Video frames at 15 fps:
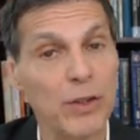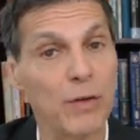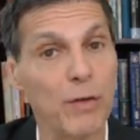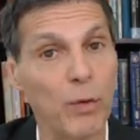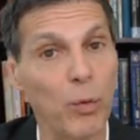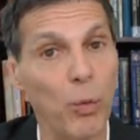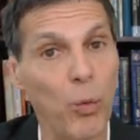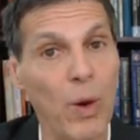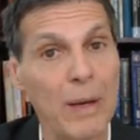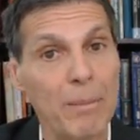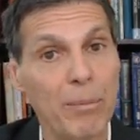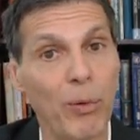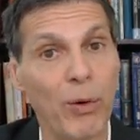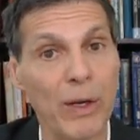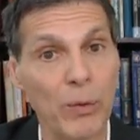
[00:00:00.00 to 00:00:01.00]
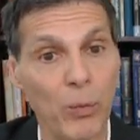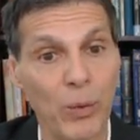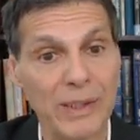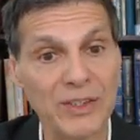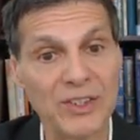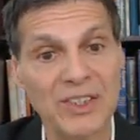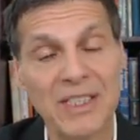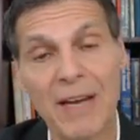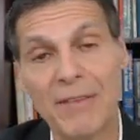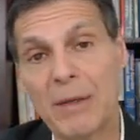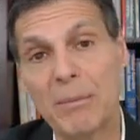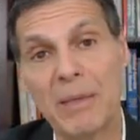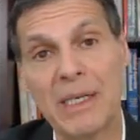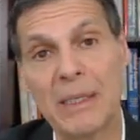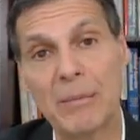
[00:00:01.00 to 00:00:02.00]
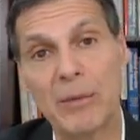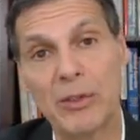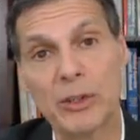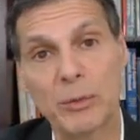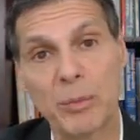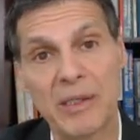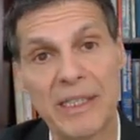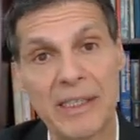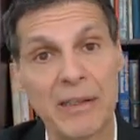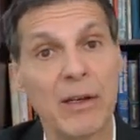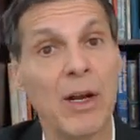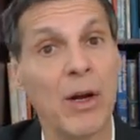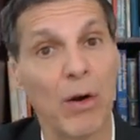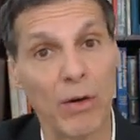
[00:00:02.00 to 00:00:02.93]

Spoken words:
over 1.17 millimoles per liter